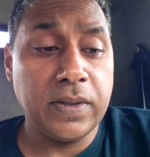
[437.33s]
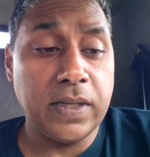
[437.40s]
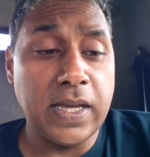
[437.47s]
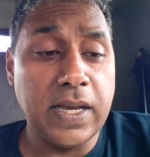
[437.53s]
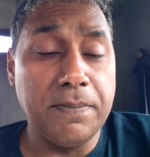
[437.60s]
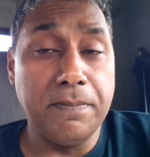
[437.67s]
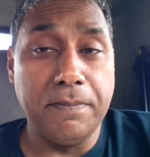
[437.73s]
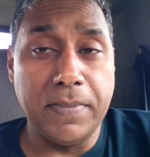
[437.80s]

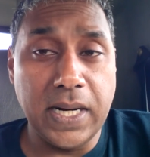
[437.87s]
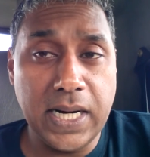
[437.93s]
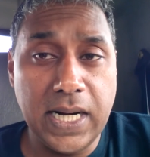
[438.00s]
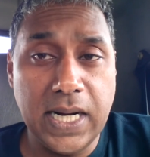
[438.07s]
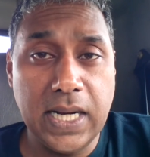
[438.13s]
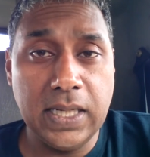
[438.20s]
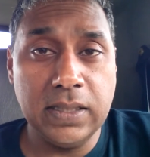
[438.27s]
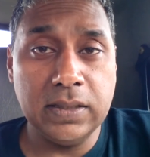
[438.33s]
and
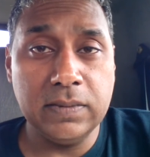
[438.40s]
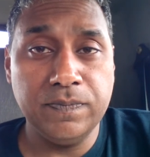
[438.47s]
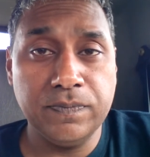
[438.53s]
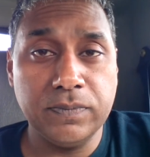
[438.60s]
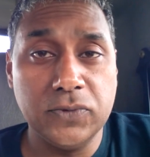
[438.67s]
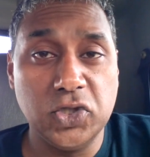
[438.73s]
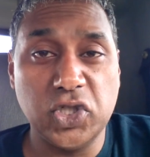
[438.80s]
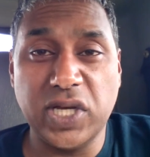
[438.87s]
mining
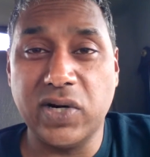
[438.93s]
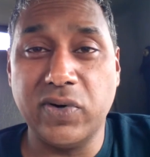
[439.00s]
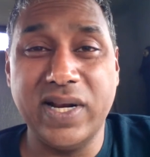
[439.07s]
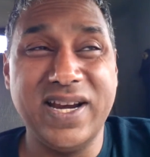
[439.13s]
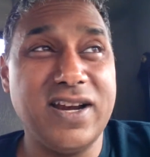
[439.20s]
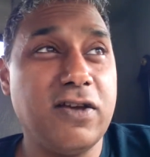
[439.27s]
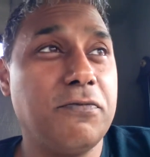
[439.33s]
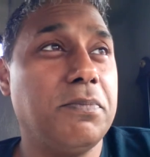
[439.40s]
generate
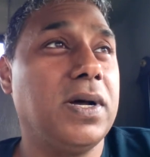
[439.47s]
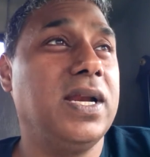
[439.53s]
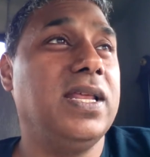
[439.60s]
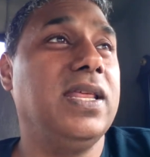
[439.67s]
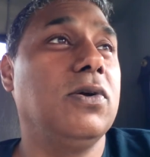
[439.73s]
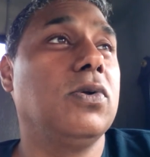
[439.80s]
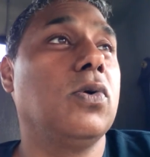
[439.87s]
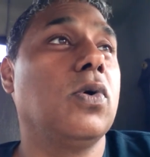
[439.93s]
enough money
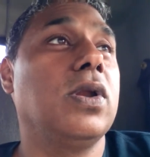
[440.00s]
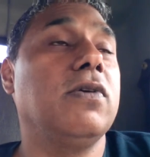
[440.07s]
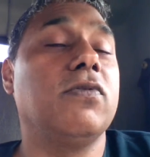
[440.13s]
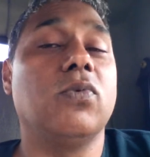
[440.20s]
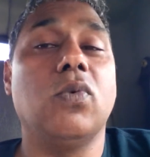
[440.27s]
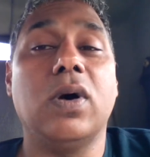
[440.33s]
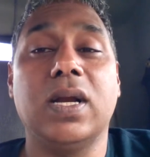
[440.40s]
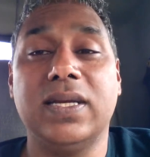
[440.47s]
they don't
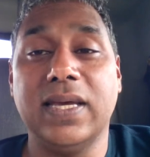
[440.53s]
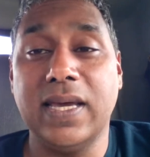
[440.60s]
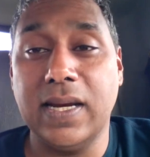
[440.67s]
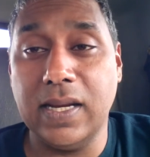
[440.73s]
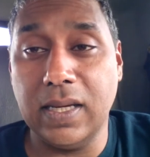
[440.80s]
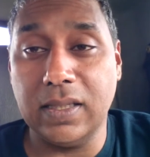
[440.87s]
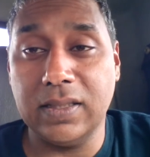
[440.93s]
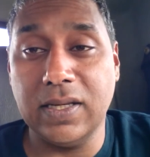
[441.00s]
even want the
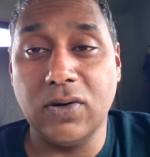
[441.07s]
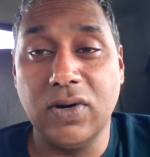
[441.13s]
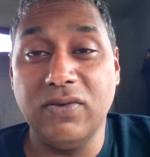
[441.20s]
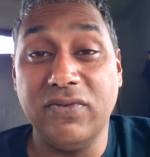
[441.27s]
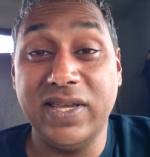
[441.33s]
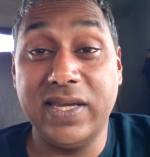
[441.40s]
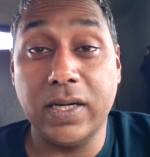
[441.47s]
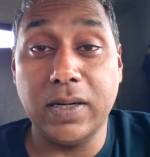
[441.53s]
headache they don't
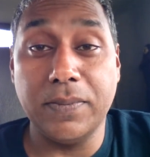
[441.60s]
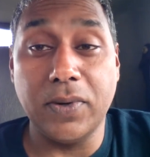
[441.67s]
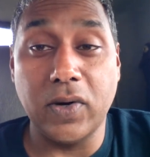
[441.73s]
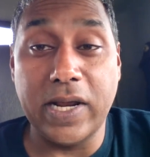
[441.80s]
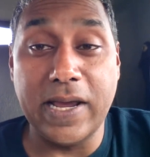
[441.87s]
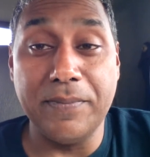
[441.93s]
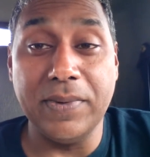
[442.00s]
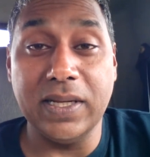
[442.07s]
even care about
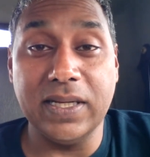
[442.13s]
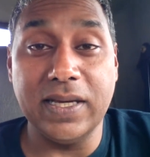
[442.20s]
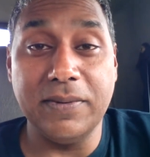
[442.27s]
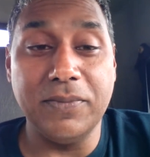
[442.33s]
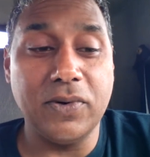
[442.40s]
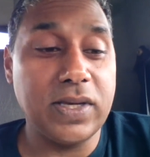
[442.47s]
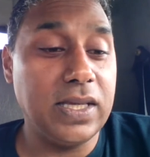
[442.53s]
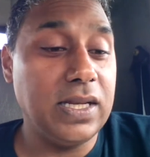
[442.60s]
mlm
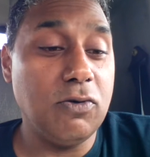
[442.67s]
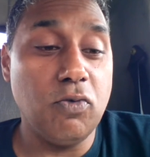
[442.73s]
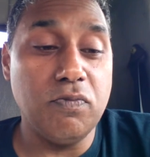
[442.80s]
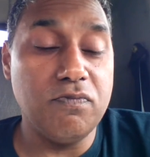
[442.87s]
okay they would